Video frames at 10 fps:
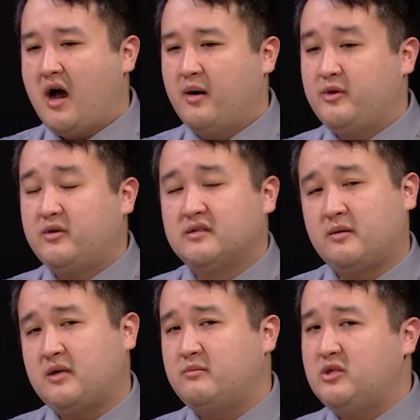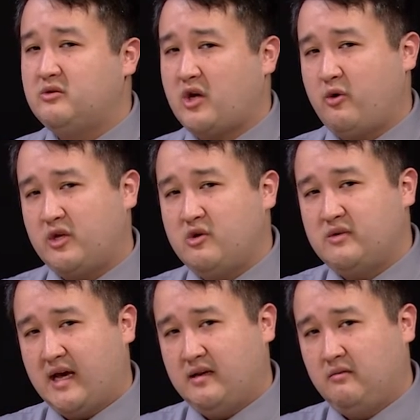you can sometimes use
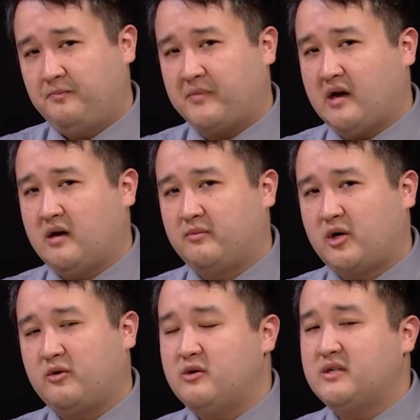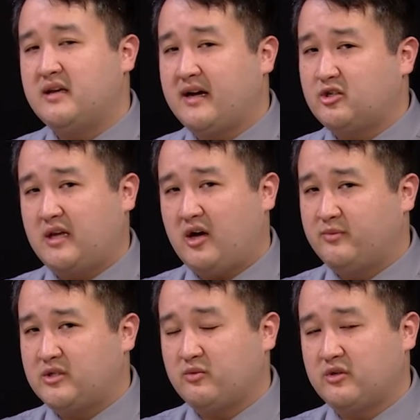CoQ10. CoQ10 actually
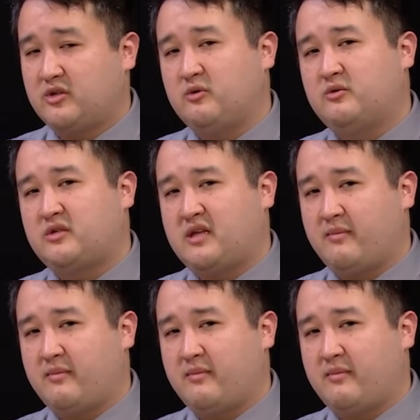helps to reduce the